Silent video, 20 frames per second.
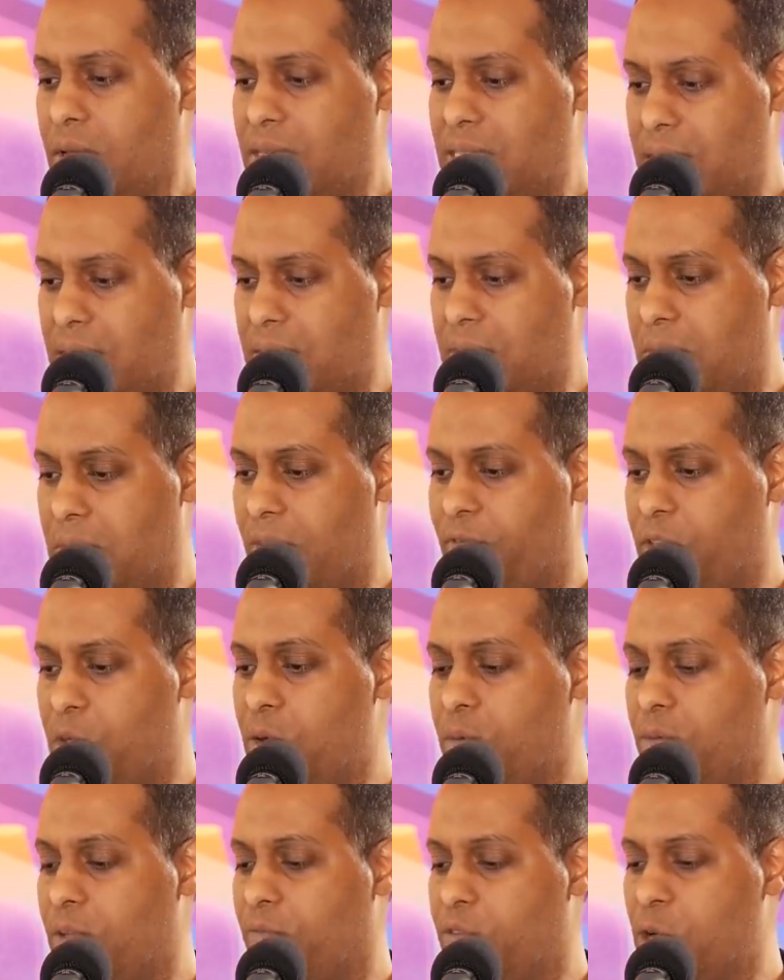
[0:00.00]
Yeah,
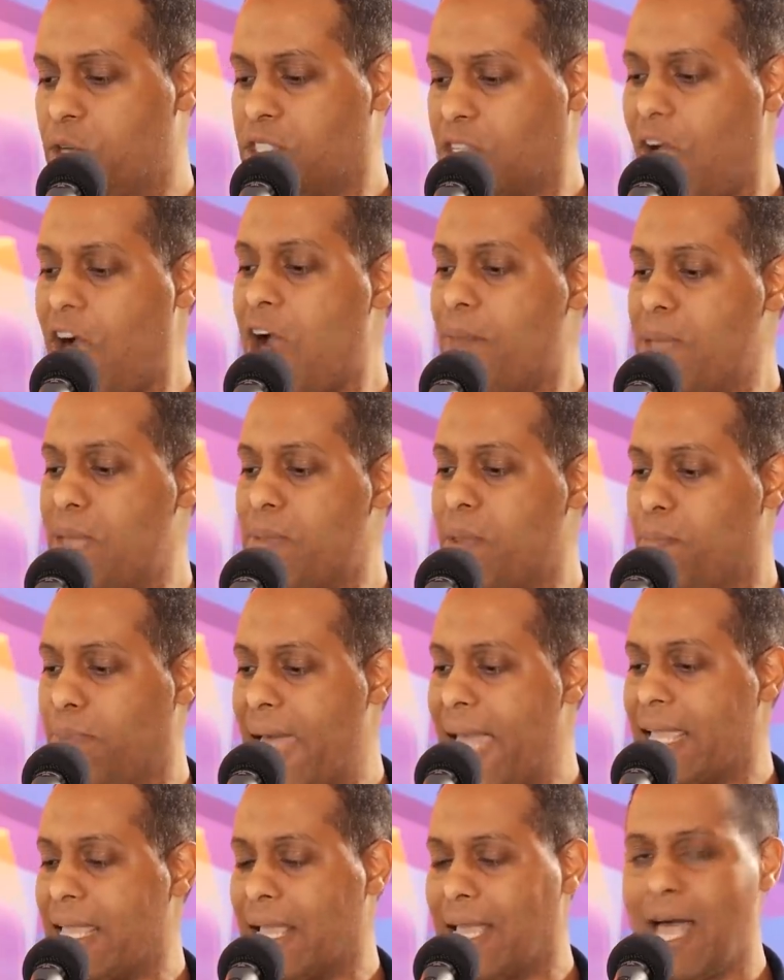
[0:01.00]
if you tar baby
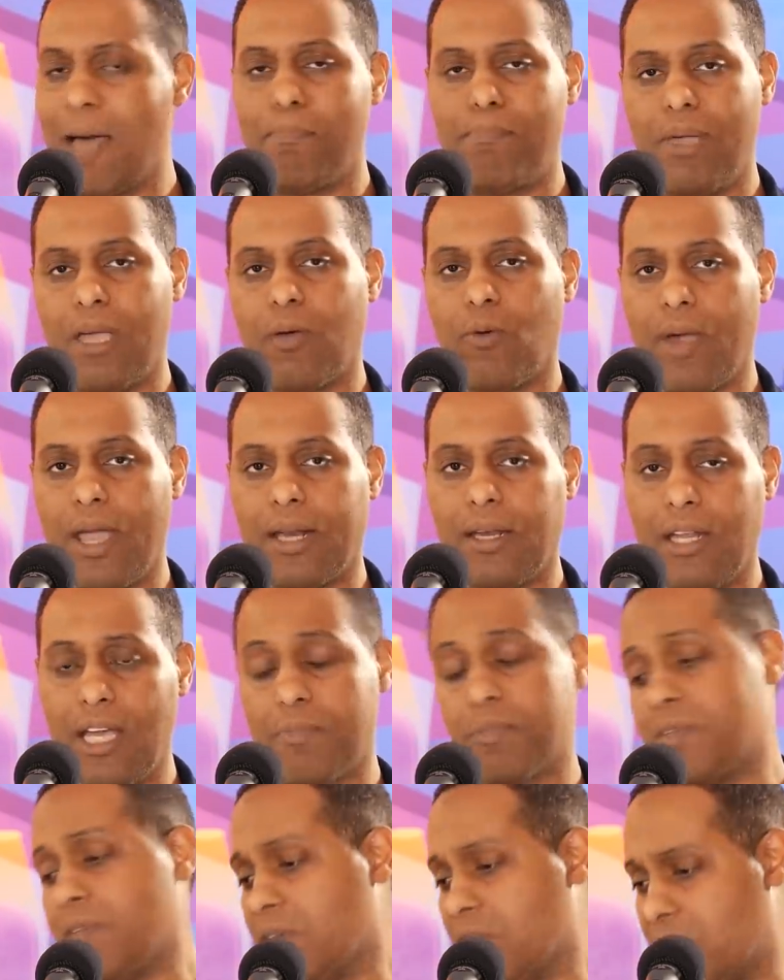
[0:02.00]
black and got big red
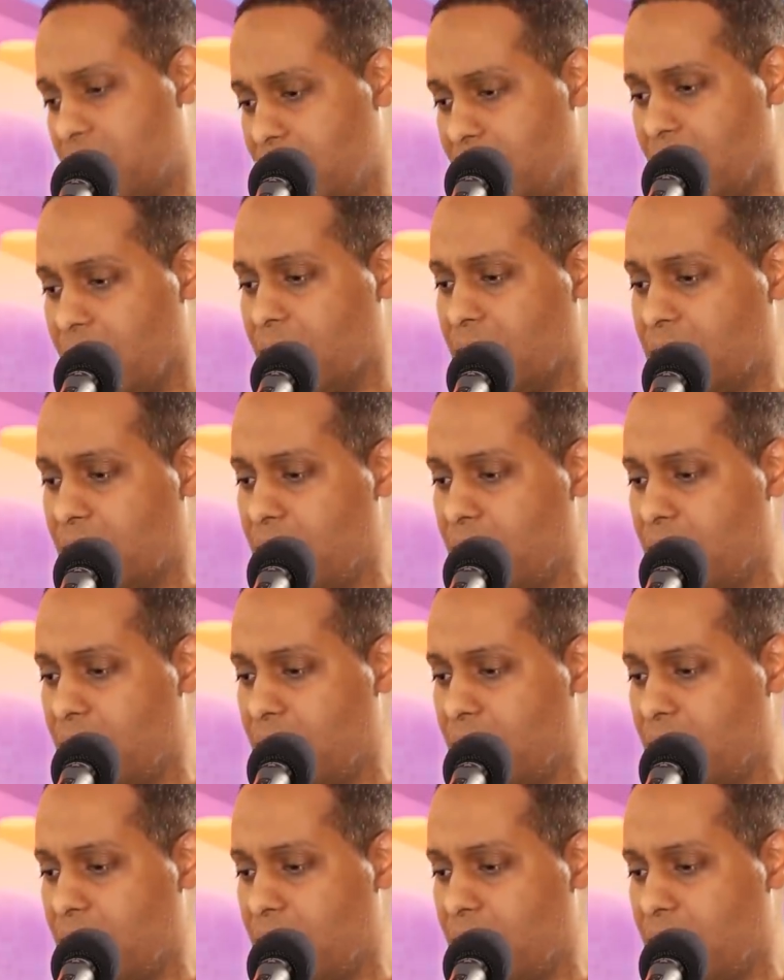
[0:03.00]
lips, sure,